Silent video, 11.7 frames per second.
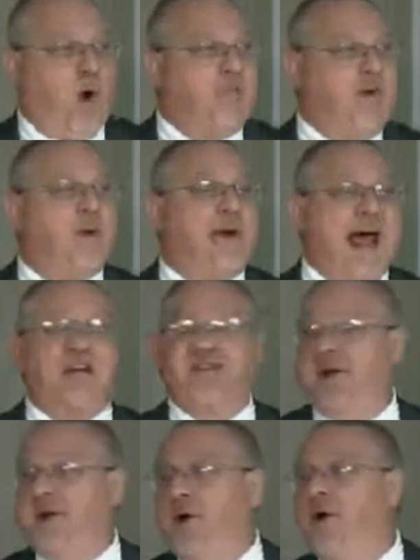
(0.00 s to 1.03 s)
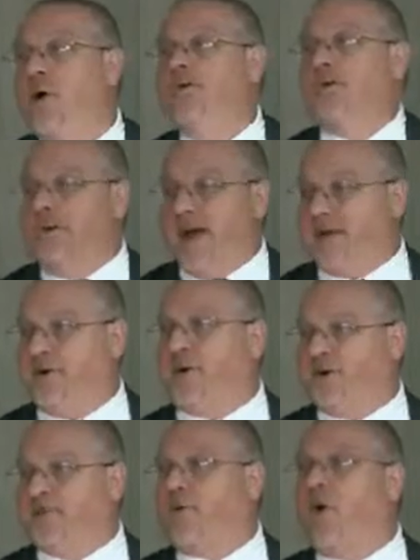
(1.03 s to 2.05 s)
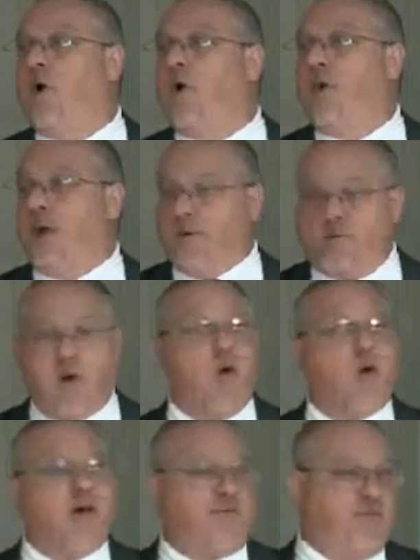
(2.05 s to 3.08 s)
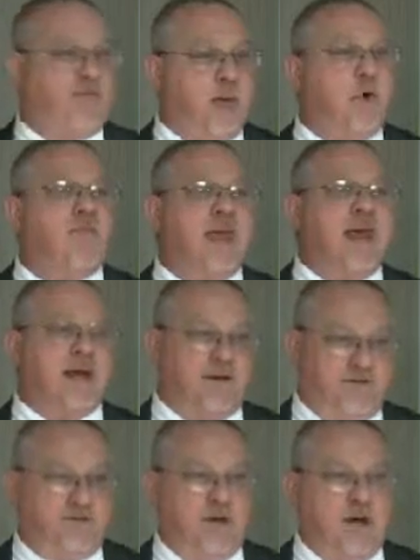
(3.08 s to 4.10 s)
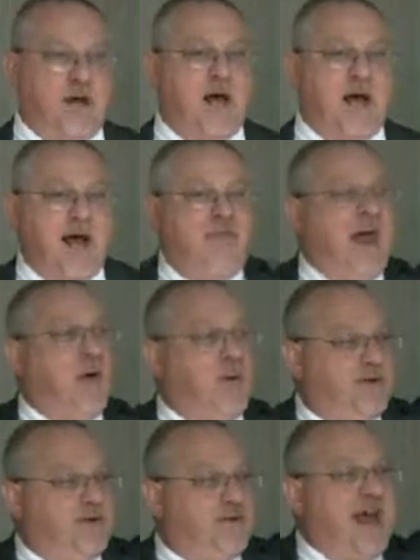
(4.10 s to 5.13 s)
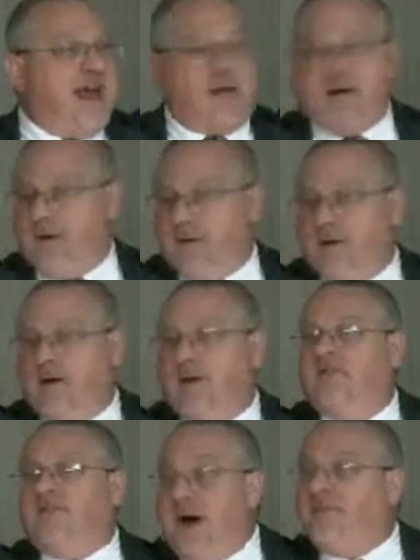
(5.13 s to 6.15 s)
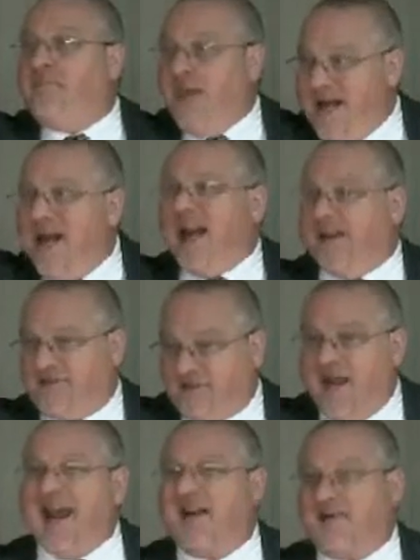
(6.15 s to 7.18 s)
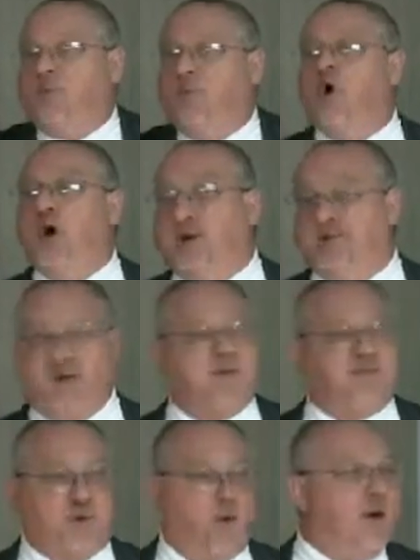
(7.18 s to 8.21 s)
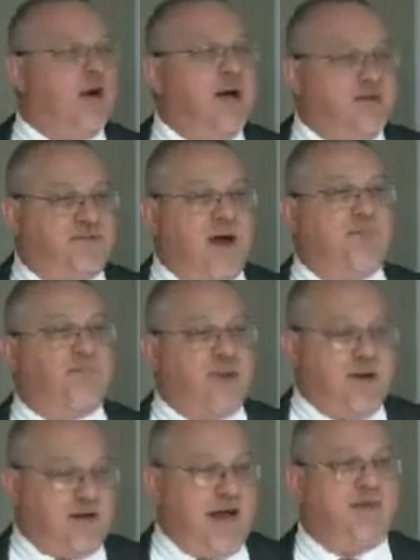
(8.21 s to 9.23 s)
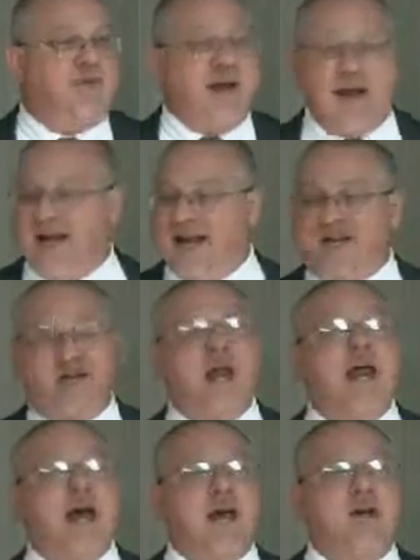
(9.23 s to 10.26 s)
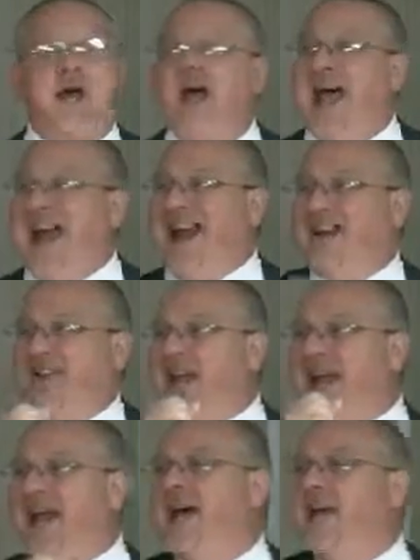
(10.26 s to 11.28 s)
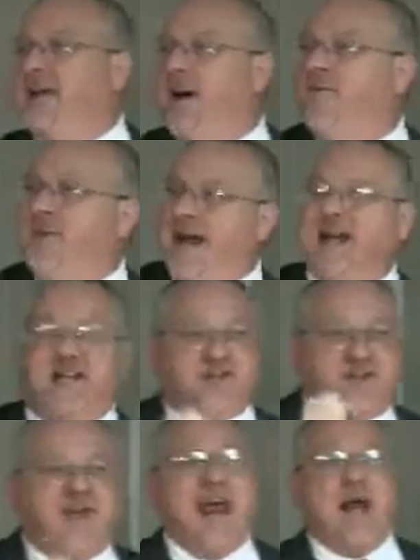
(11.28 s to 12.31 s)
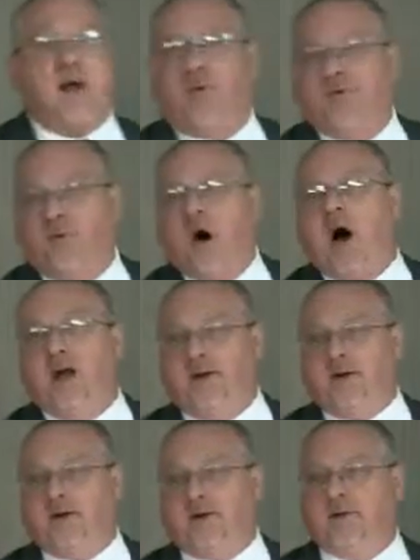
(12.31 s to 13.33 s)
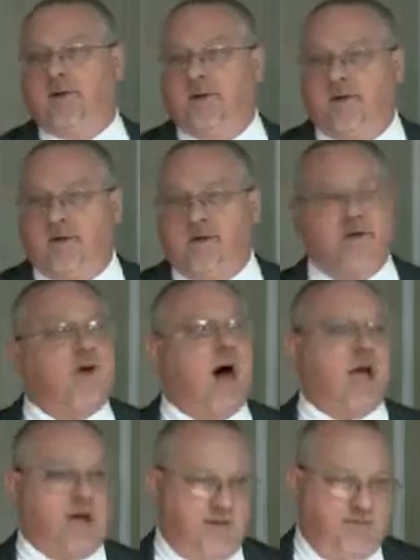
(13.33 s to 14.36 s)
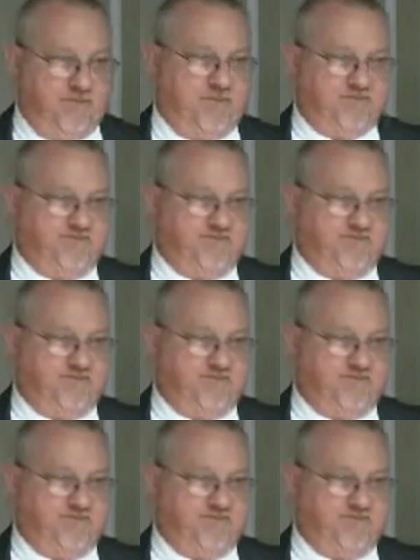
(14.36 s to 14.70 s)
What they would actually do is when they took a scroll, they would roll it from both ends and they would stick something in it, sticks, wood of some sort, something, David, in each end. And at the end of each stick was what? The volume.